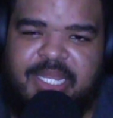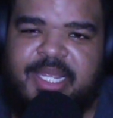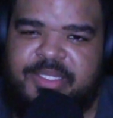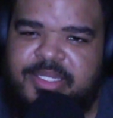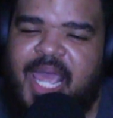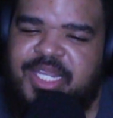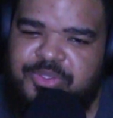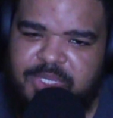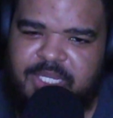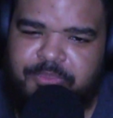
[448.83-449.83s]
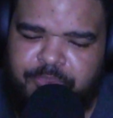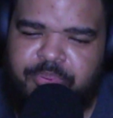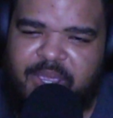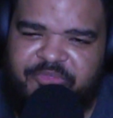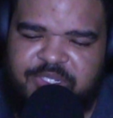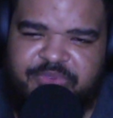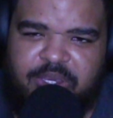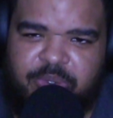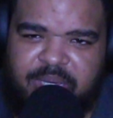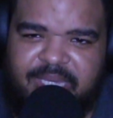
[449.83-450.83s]
And I just want to
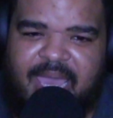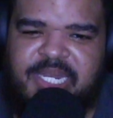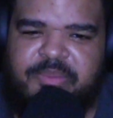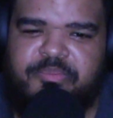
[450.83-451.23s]
preface very quickly,